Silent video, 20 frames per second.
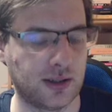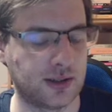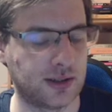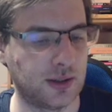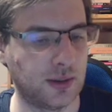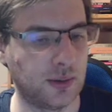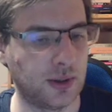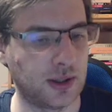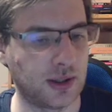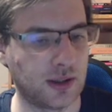
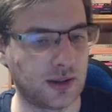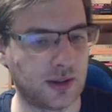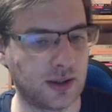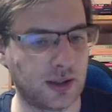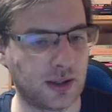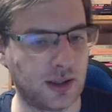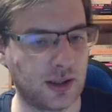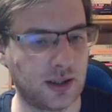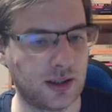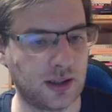doing
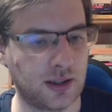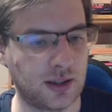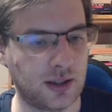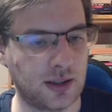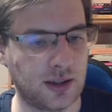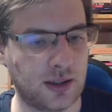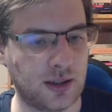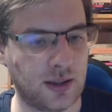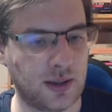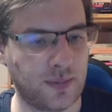nothing
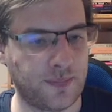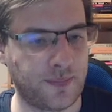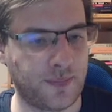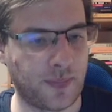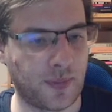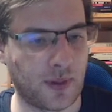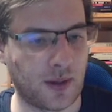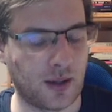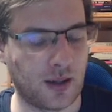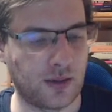
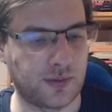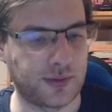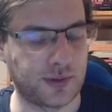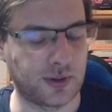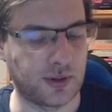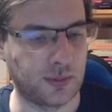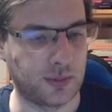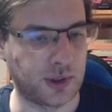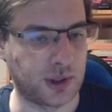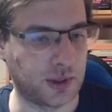after
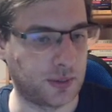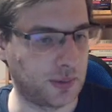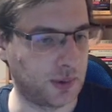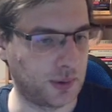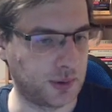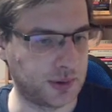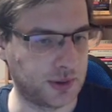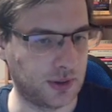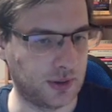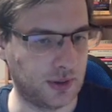the bishop
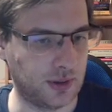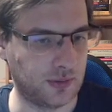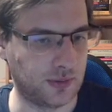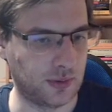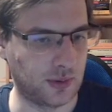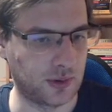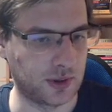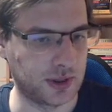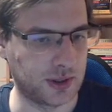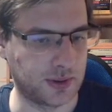goes to
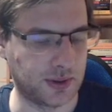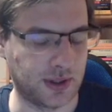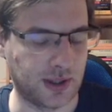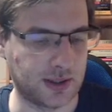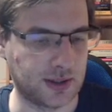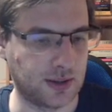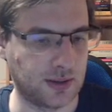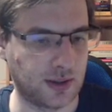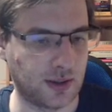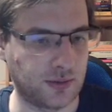d4, so it
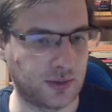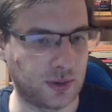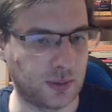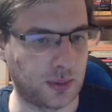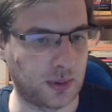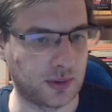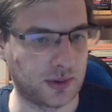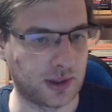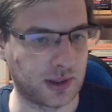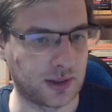doesn't have to
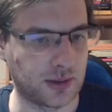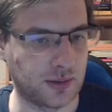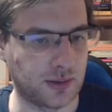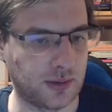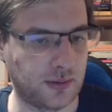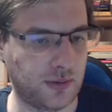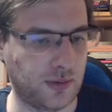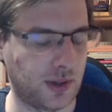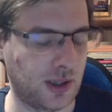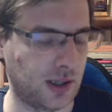protect on
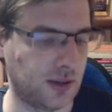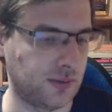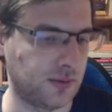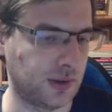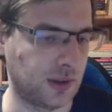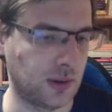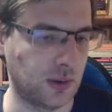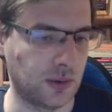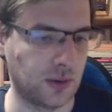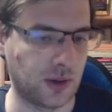e5. We
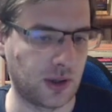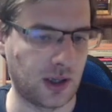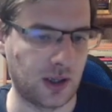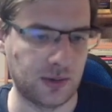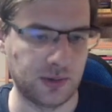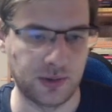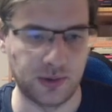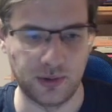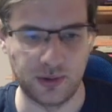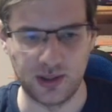go
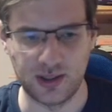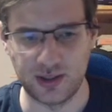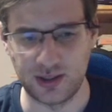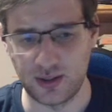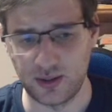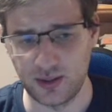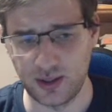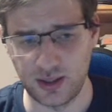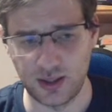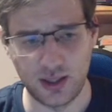around to
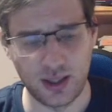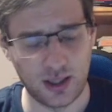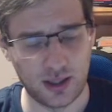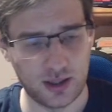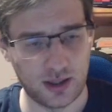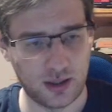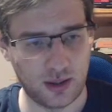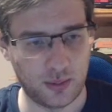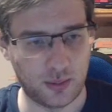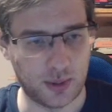d3,
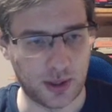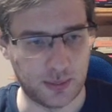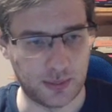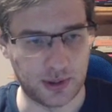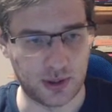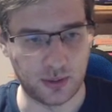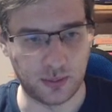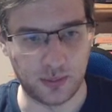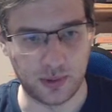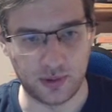maybe
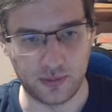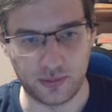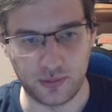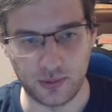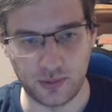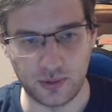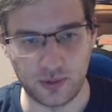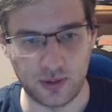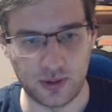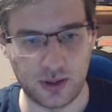to
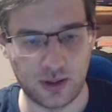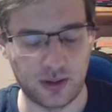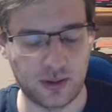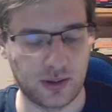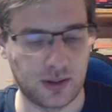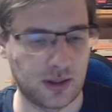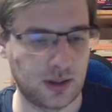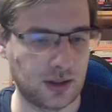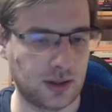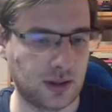b4,
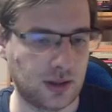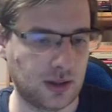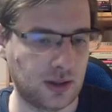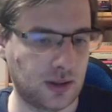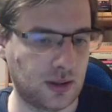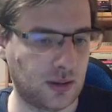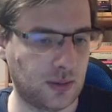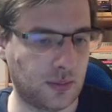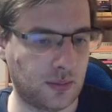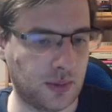
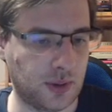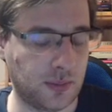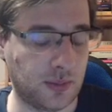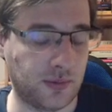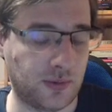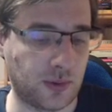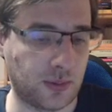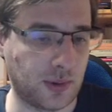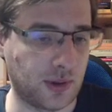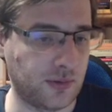maybe
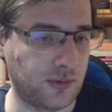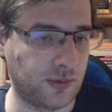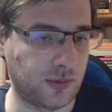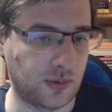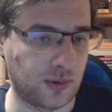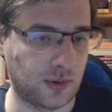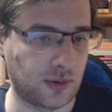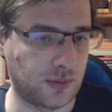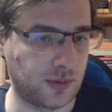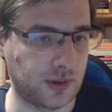from
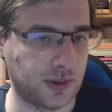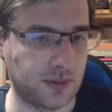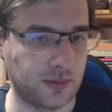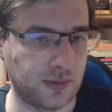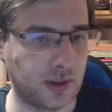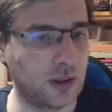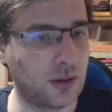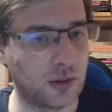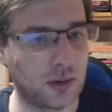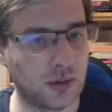f4
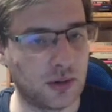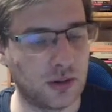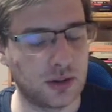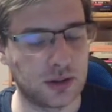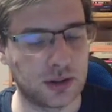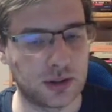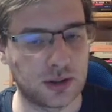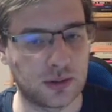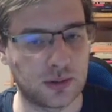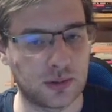we go.
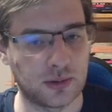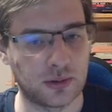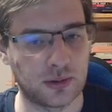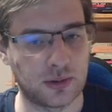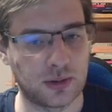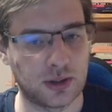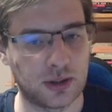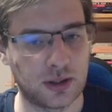So